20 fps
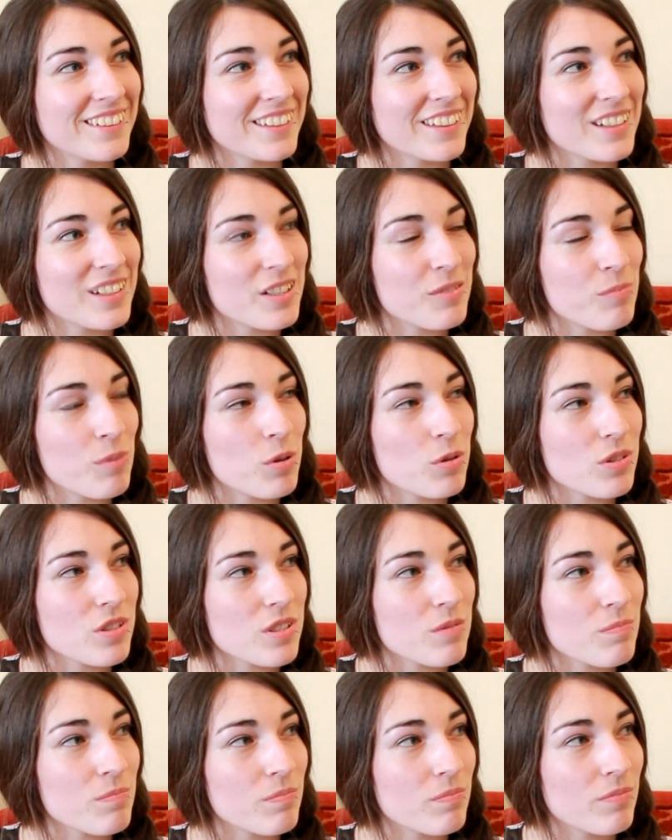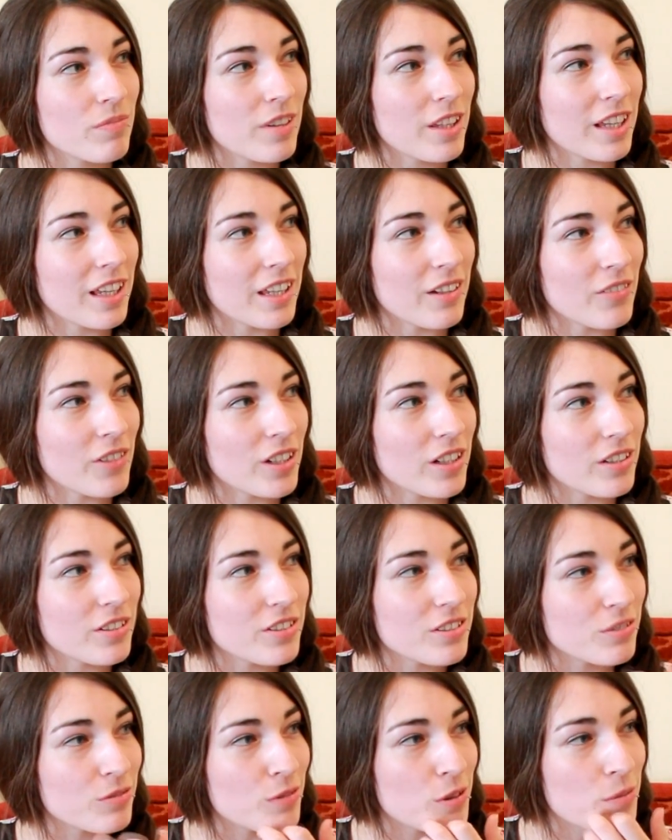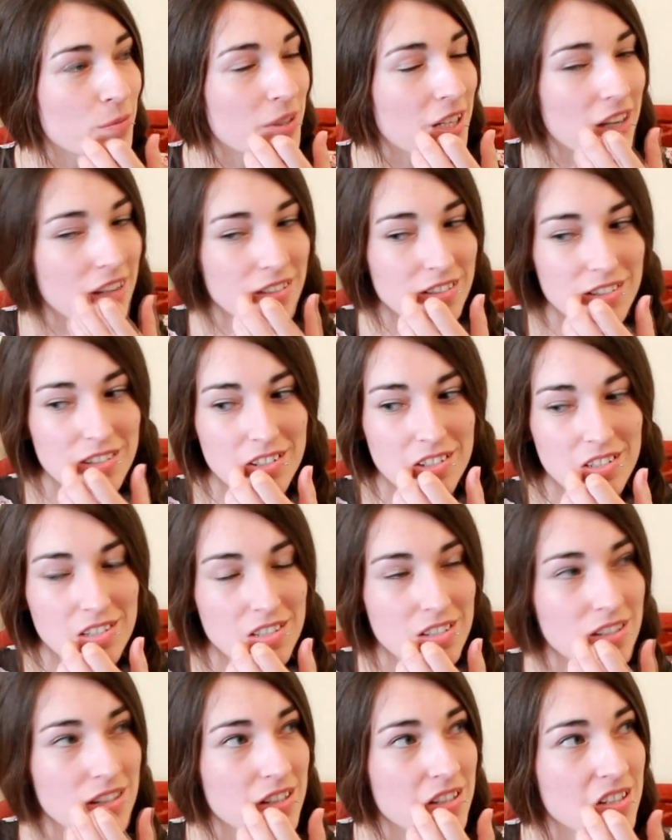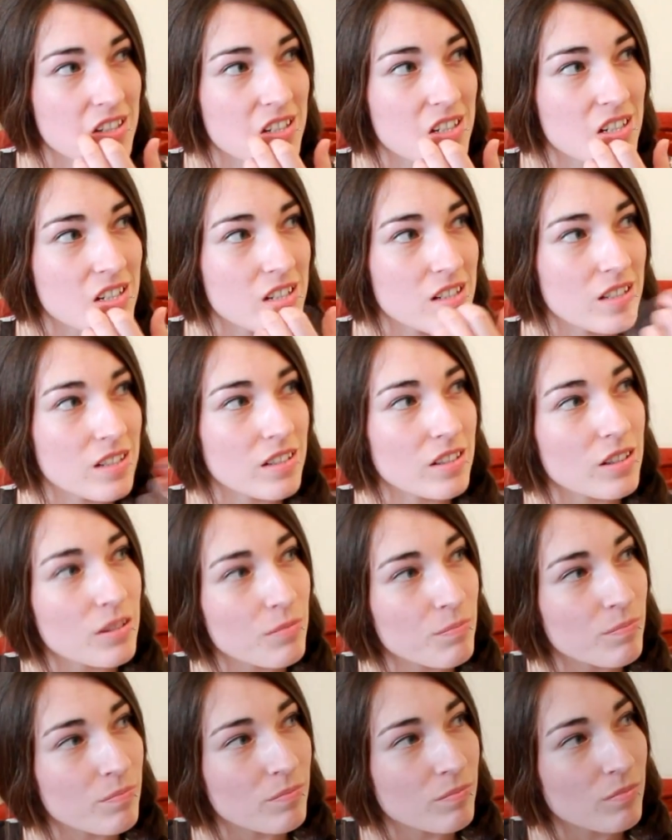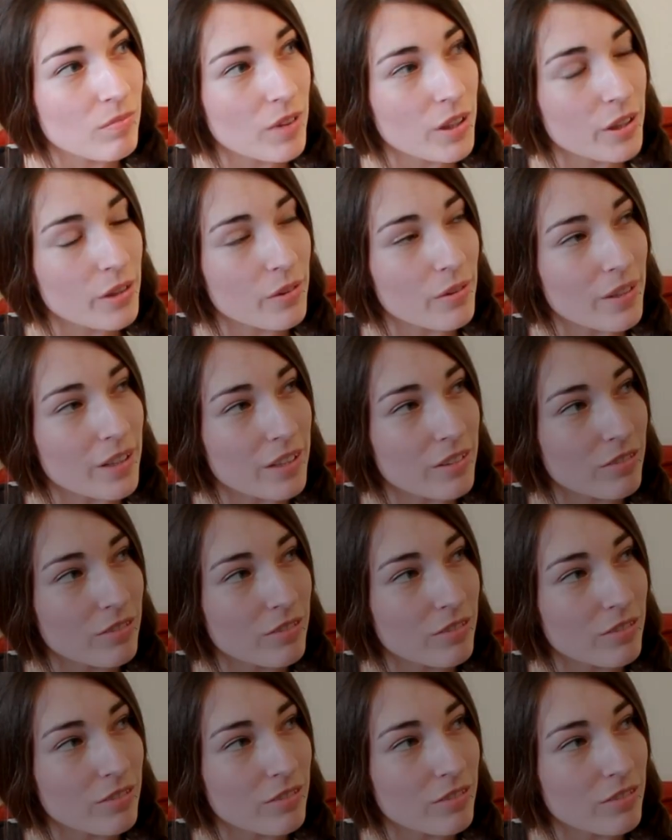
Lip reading: Can you pause the thingy while I just film the end? The microwave.